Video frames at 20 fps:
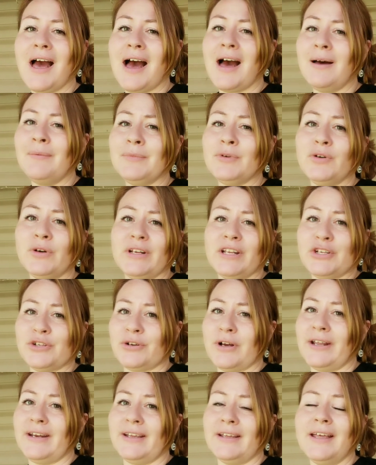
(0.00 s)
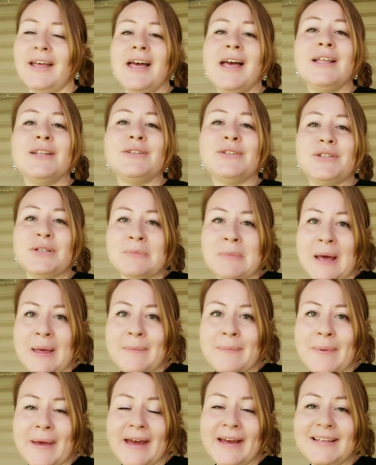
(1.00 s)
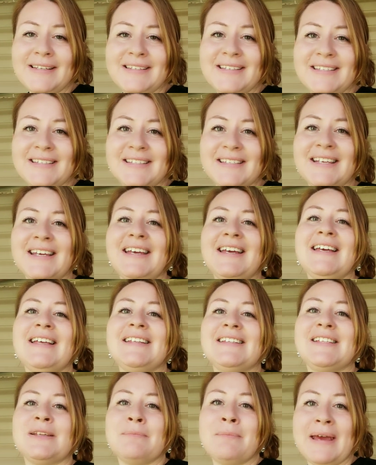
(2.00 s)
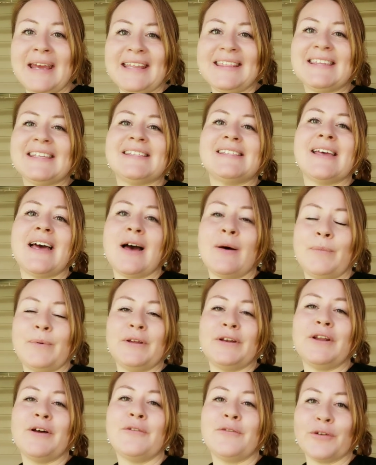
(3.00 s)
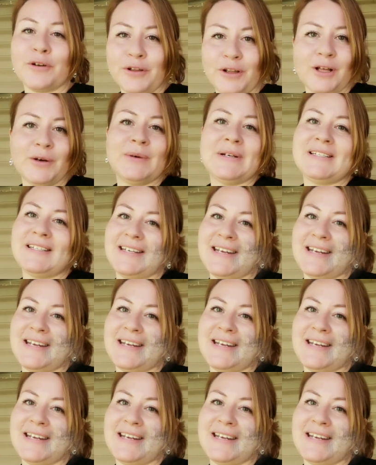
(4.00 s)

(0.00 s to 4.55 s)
I'm going to try to do my best to make this happen for Chloe